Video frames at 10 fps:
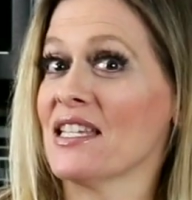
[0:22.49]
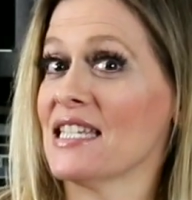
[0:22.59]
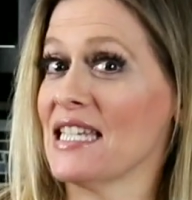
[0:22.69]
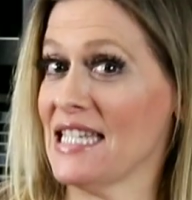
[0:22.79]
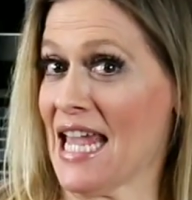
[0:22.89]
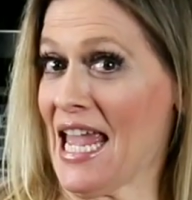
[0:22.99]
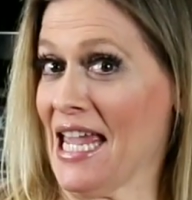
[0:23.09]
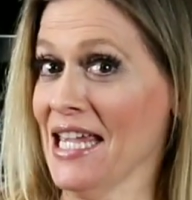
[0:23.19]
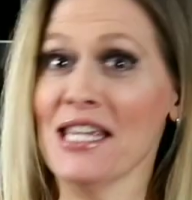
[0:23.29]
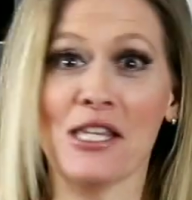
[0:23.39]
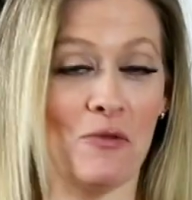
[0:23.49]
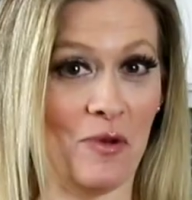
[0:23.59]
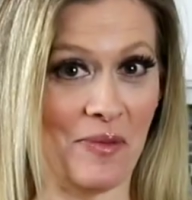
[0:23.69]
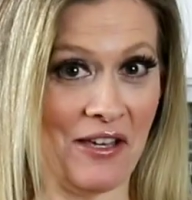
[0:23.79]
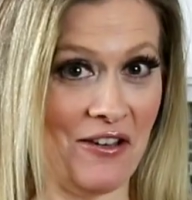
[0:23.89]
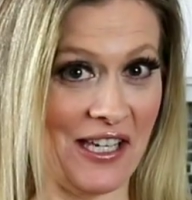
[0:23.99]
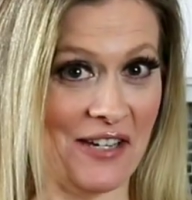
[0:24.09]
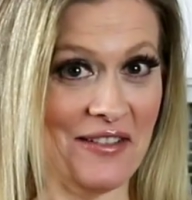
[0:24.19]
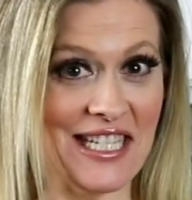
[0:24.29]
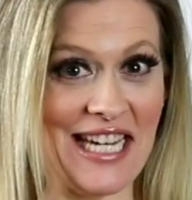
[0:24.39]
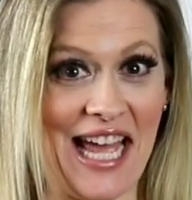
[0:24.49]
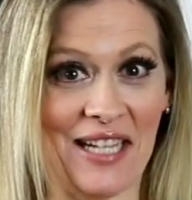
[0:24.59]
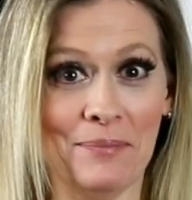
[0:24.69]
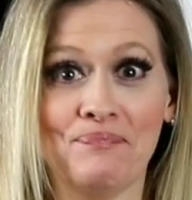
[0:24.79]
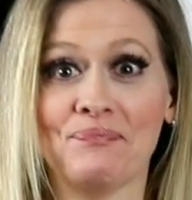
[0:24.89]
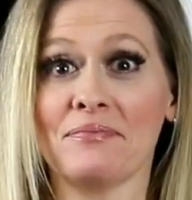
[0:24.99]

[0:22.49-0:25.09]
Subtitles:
Today you will be cooking with Jen,